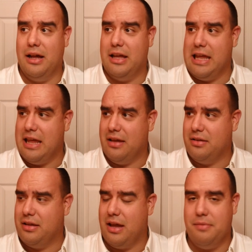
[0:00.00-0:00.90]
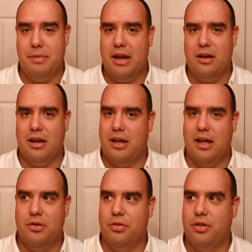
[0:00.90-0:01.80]
He made, I
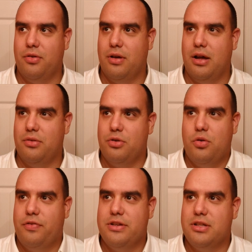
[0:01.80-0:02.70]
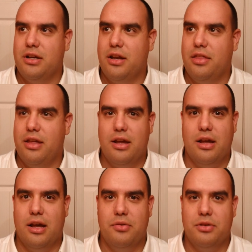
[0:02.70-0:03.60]
don't know if he's done anything.
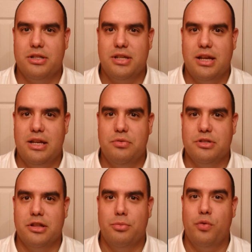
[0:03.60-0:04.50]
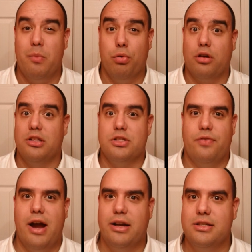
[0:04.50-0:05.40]
I want to say he was in the movie Brooklyn's
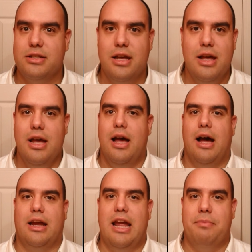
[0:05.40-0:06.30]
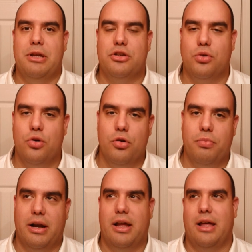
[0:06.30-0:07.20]
Finest. I can't be sure,
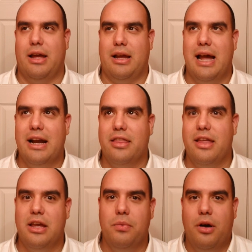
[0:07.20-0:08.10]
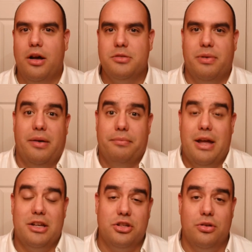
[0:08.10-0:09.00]
but I kind of think he was, but I'm
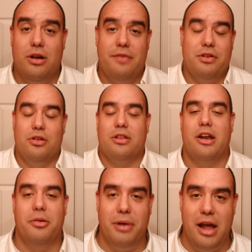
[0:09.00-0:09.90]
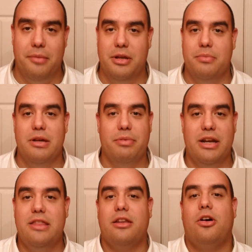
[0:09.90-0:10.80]
not sure. I have to look that up on IMDb. But
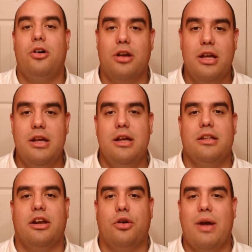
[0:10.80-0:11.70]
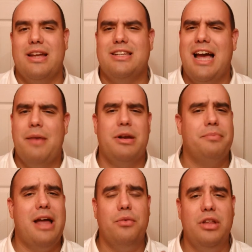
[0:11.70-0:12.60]
Ethan Hawke did a great job, and I'm
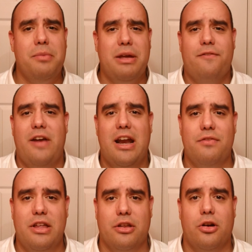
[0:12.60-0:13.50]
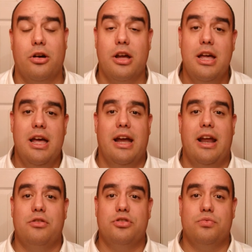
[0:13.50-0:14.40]
not really a big fan of Ethan Hawke. And
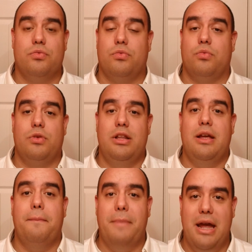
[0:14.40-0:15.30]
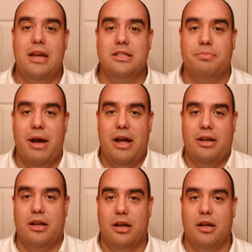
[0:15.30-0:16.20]
I was really amazed
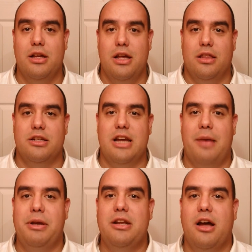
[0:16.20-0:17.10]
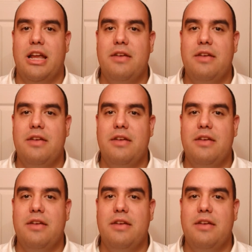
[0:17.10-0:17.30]
by the job he did.